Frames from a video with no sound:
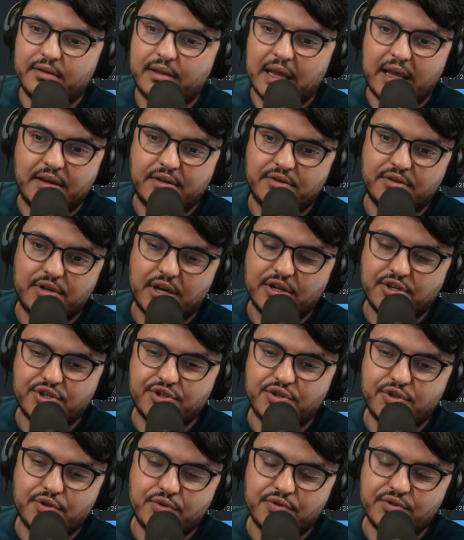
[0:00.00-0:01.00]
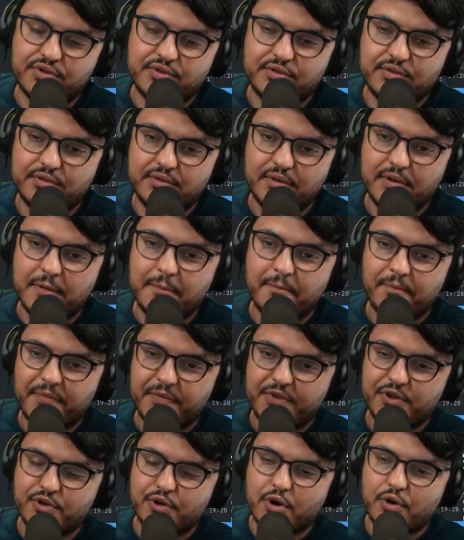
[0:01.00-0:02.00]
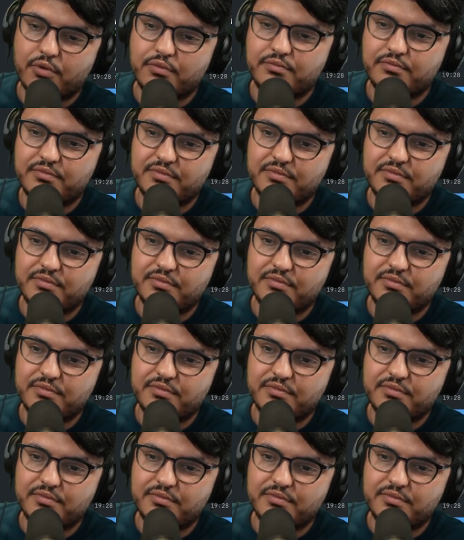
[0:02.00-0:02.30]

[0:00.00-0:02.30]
and just use you know,